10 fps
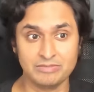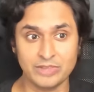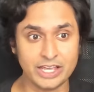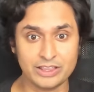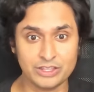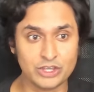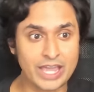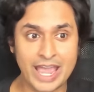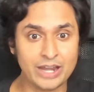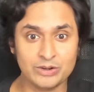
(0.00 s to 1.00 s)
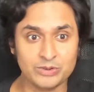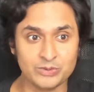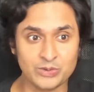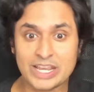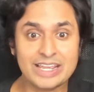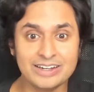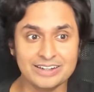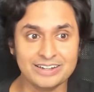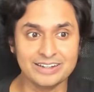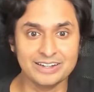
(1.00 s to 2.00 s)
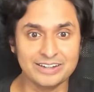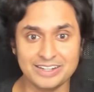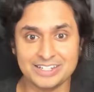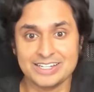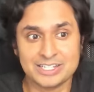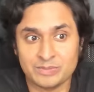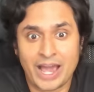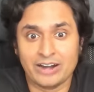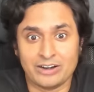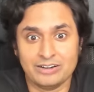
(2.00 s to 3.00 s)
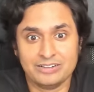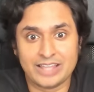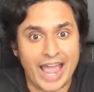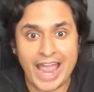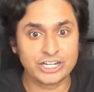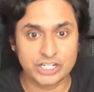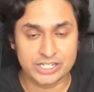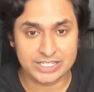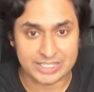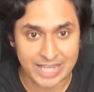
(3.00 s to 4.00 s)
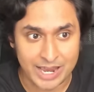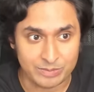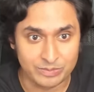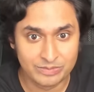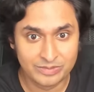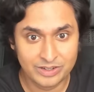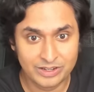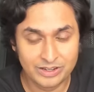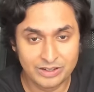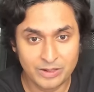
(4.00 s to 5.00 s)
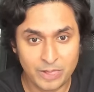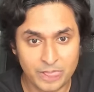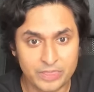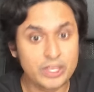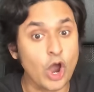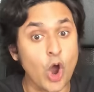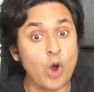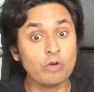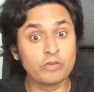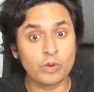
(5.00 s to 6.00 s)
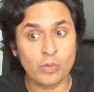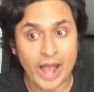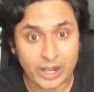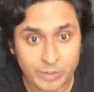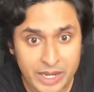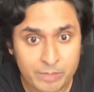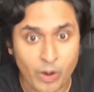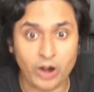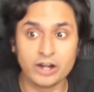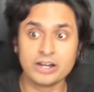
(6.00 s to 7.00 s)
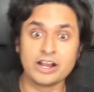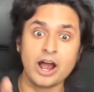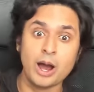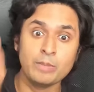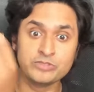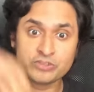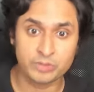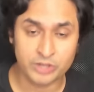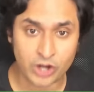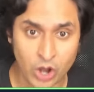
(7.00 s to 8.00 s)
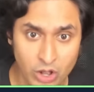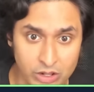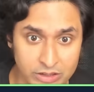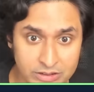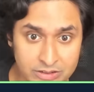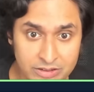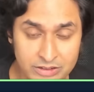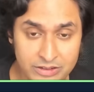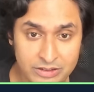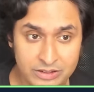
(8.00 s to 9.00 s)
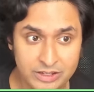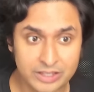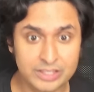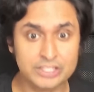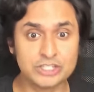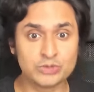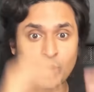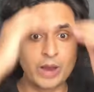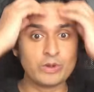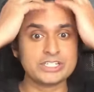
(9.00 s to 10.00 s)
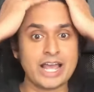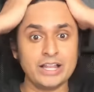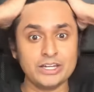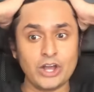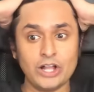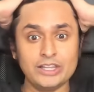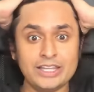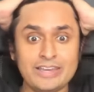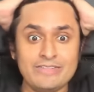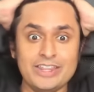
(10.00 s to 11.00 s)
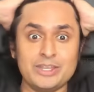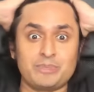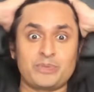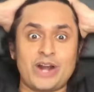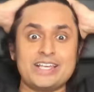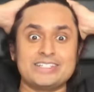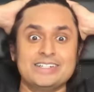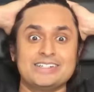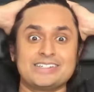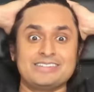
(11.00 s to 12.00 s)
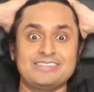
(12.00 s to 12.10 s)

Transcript: Like, you can't read, it doesn't matter. The action is the same. The overwhelming part comes from the goal. This is why we're telling y'all live in the present.